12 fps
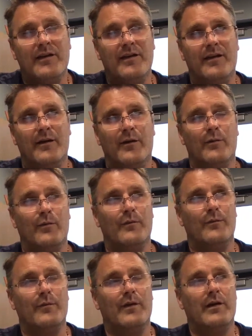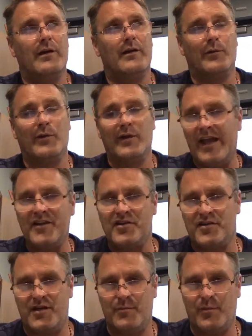you know, a
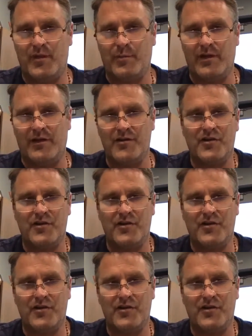relationship with the players.